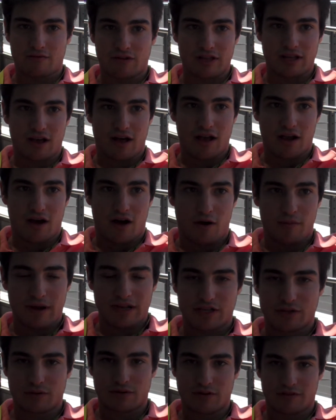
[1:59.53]
Really, like all
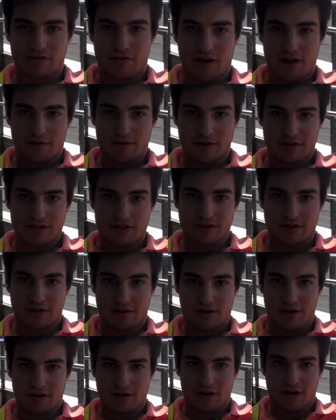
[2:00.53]
my Twitter followers
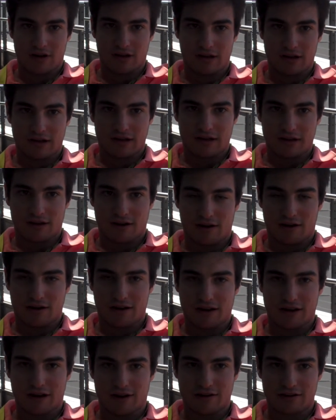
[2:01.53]
are
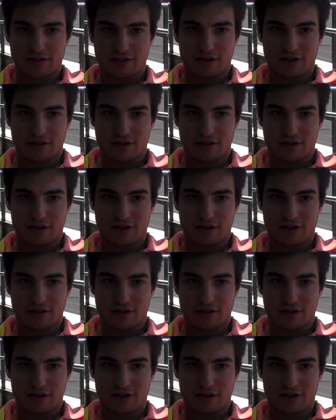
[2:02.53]
here.